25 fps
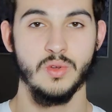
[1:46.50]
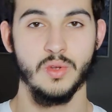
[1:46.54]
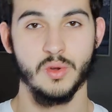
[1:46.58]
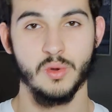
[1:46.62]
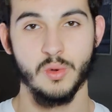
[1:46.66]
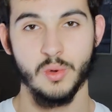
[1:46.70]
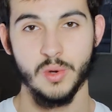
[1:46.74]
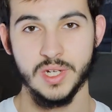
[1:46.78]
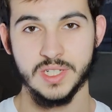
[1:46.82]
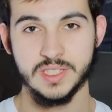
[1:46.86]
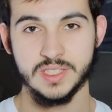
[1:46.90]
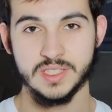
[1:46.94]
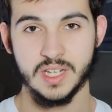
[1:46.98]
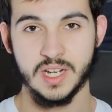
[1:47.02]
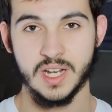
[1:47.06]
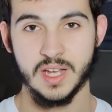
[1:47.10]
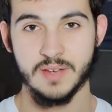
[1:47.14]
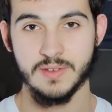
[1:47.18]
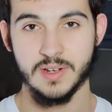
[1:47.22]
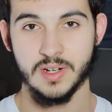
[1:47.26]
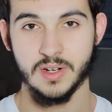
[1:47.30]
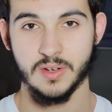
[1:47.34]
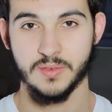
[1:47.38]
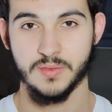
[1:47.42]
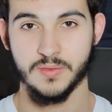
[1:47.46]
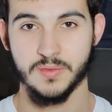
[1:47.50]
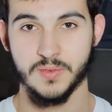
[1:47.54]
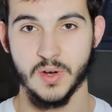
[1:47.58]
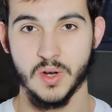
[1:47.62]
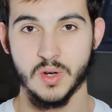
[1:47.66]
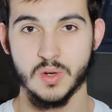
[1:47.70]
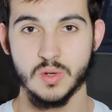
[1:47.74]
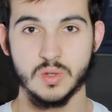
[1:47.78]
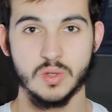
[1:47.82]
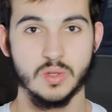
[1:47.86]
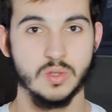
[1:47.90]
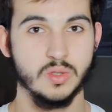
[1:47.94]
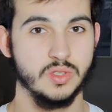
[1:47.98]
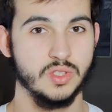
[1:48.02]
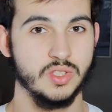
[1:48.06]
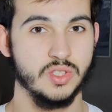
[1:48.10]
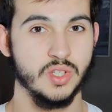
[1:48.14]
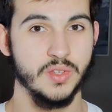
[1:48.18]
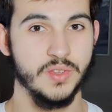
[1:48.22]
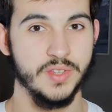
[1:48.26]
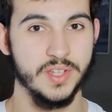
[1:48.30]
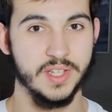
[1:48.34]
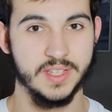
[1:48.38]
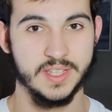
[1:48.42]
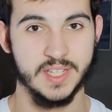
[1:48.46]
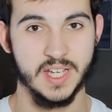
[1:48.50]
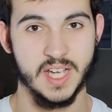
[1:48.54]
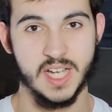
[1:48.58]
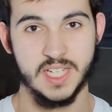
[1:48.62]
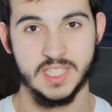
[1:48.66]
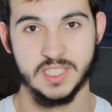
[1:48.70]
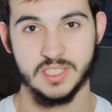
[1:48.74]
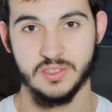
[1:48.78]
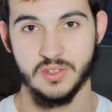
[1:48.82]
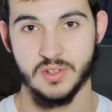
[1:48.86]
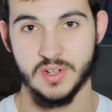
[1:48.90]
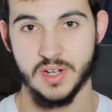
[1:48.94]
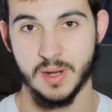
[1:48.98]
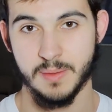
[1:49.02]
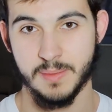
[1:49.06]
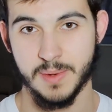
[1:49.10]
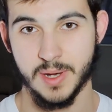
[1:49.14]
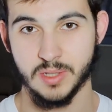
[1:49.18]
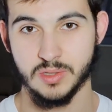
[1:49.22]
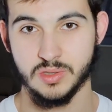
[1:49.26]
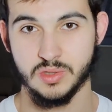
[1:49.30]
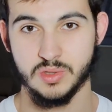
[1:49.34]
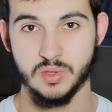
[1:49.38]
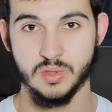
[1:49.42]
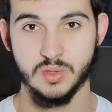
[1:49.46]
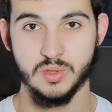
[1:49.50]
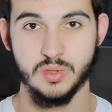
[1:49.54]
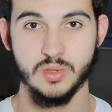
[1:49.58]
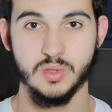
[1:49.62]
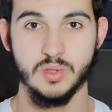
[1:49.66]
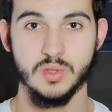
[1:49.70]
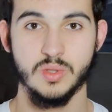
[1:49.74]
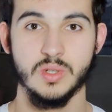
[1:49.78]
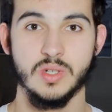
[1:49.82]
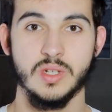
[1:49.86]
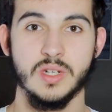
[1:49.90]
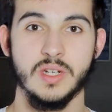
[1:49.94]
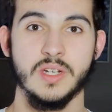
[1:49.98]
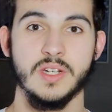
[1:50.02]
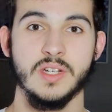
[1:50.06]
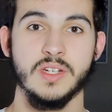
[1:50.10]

To increase the level of focus on the task you're about to do,